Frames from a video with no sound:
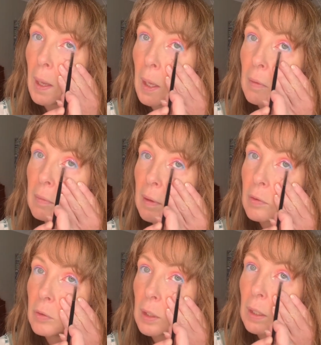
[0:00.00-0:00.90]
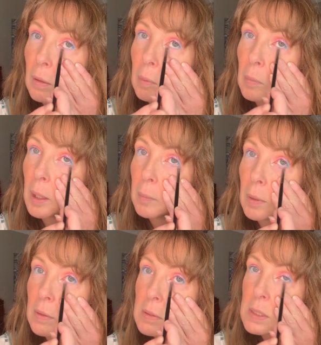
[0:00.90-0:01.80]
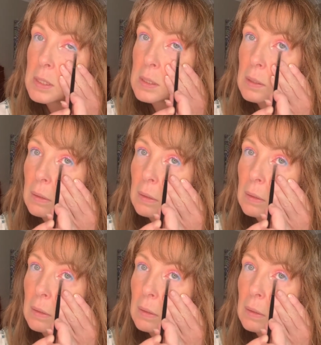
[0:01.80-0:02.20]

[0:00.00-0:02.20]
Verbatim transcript: ancestry on my mother's